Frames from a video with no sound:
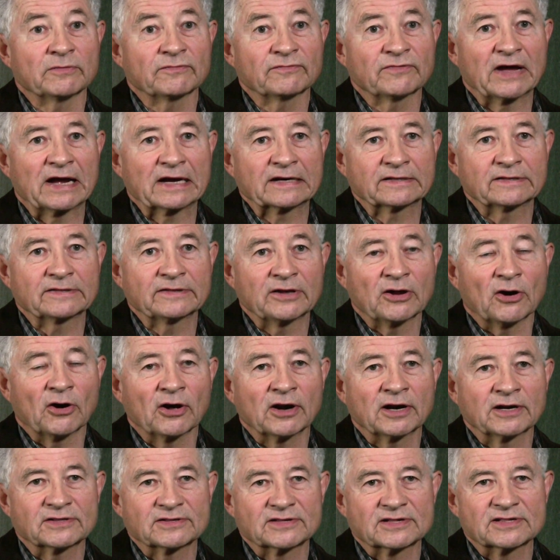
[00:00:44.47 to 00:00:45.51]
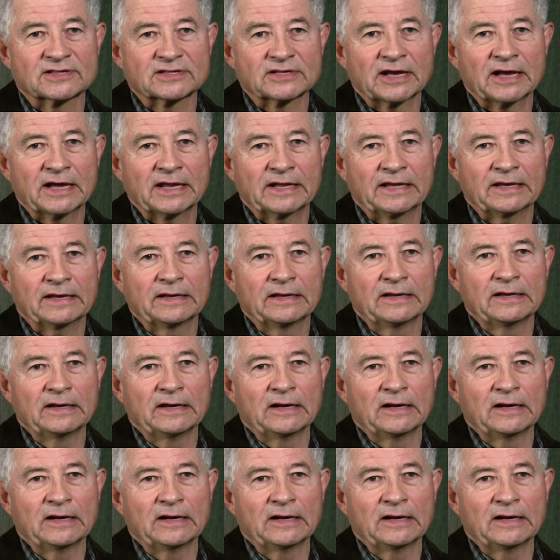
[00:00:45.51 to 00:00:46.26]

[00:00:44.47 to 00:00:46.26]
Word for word: In fact, the audit society,